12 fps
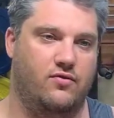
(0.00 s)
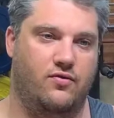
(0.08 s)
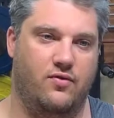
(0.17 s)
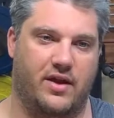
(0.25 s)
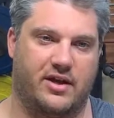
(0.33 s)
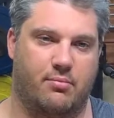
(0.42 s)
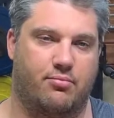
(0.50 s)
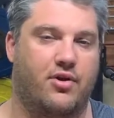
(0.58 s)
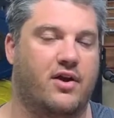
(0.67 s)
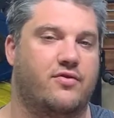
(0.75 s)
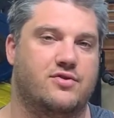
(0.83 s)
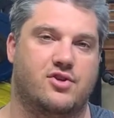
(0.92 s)
like a
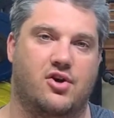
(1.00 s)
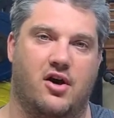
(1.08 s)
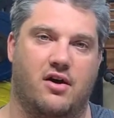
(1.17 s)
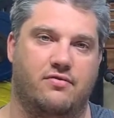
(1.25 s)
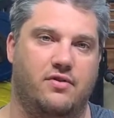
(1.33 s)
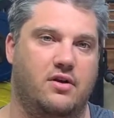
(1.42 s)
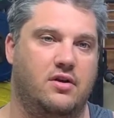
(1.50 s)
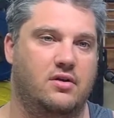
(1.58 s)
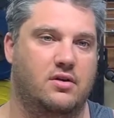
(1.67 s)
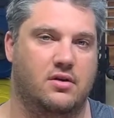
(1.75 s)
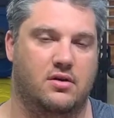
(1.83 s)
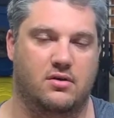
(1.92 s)
breakfast coffee,
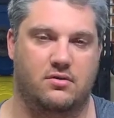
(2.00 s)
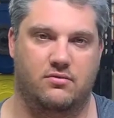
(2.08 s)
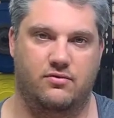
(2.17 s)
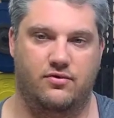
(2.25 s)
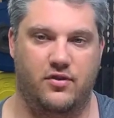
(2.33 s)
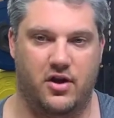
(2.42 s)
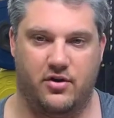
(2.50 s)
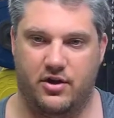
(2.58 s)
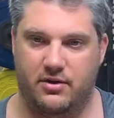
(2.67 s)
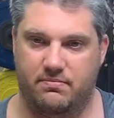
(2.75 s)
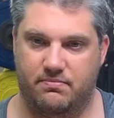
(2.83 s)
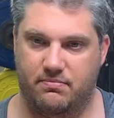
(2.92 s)

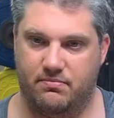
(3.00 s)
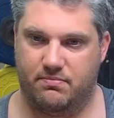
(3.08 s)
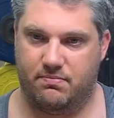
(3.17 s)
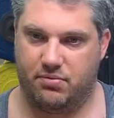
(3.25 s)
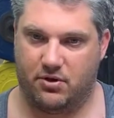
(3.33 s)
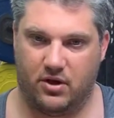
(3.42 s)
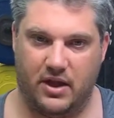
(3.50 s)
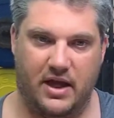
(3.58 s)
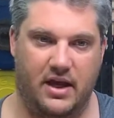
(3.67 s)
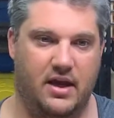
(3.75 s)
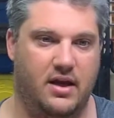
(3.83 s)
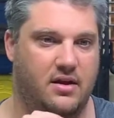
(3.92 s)
very
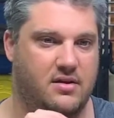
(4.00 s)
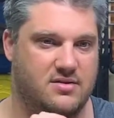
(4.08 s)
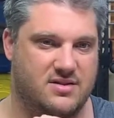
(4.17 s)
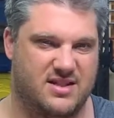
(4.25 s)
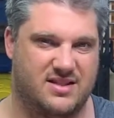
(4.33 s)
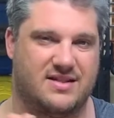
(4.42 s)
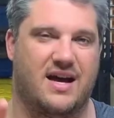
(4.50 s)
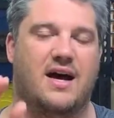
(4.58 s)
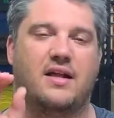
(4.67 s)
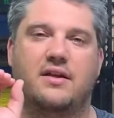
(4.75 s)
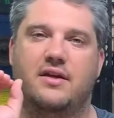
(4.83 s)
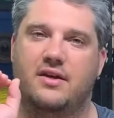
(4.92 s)
plain,
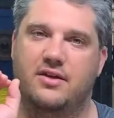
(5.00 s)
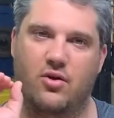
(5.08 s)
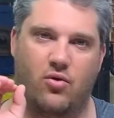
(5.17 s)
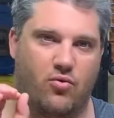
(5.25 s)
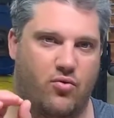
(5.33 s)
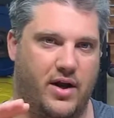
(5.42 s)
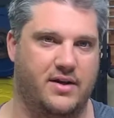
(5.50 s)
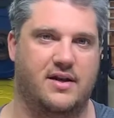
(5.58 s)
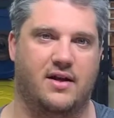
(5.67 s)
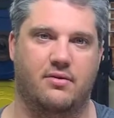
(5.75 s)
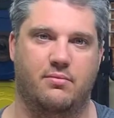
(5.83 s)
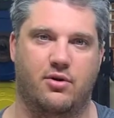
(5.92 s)
solid, right
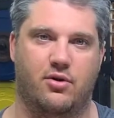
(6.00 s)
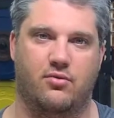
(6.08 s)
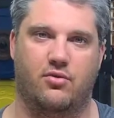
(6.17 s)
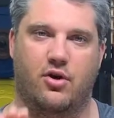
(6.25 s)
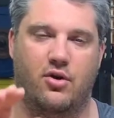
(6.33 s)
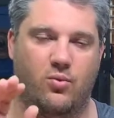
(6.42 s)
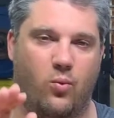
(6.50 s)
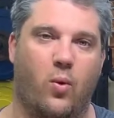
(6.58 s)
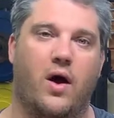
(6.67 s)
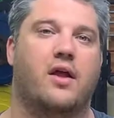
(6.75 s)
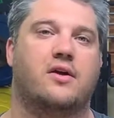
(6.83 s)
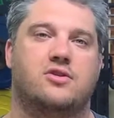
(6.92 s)
down the middle of the road,
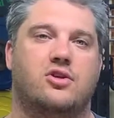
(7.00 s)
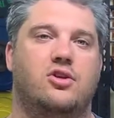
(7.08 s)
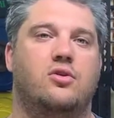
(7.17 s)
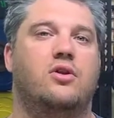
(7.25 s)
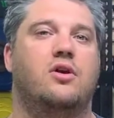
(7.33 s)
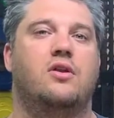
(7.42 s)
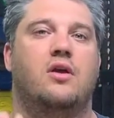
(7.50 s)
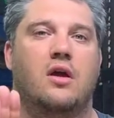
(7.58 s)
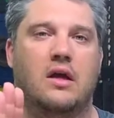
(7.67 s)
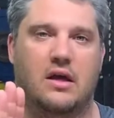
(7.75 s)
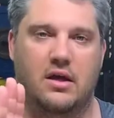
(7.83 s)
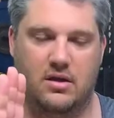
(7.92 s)
well executed
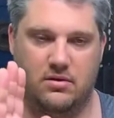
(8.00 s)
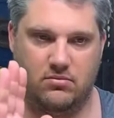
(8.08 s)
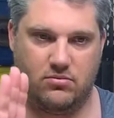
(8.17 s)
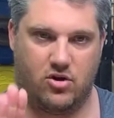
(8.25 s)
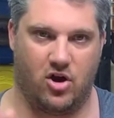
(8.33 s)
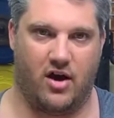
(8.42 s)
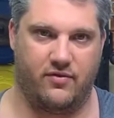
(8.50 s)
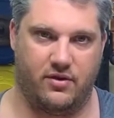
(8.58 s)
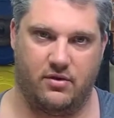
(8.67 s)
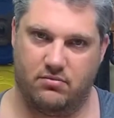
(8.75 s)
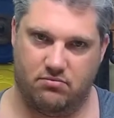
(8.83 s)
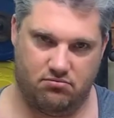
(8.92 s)
coffee.
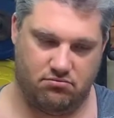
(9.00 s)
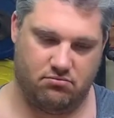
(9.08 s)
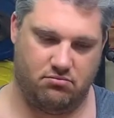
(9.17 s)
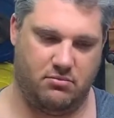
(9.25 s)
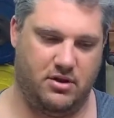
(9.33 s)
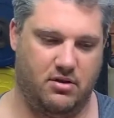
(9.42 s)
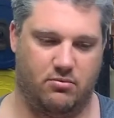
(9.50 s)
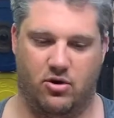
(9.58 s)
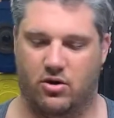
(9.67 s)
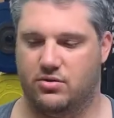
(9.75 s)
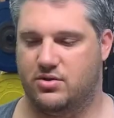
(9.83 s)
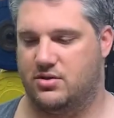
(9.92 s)
Medium
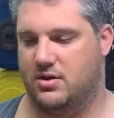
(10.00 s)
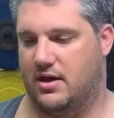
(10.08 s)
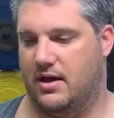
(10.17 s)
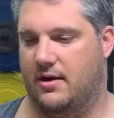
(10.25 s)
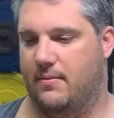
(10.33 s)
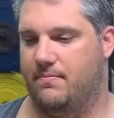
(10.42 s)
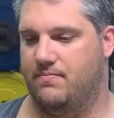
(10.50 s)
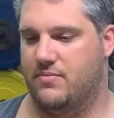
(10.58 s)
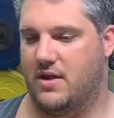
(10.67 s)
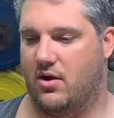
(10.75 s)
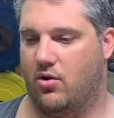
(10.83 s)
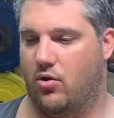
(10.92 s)
roast,
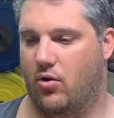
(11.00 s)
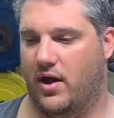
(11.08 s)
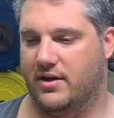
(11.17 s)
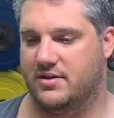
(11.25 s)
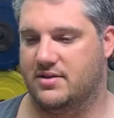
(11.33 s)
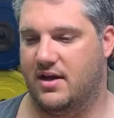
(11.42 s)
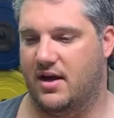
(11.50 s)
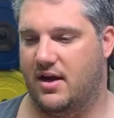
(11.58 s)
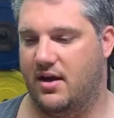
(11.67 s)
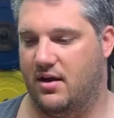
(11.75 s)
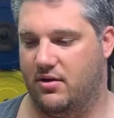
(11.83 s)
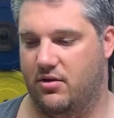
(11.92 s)
not a whole lot to say on
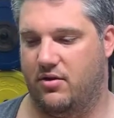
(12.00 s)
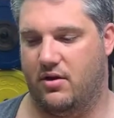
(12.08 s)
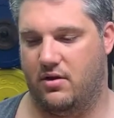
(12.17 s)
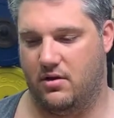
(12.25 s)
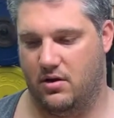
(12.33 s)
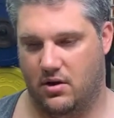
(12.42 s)
it other than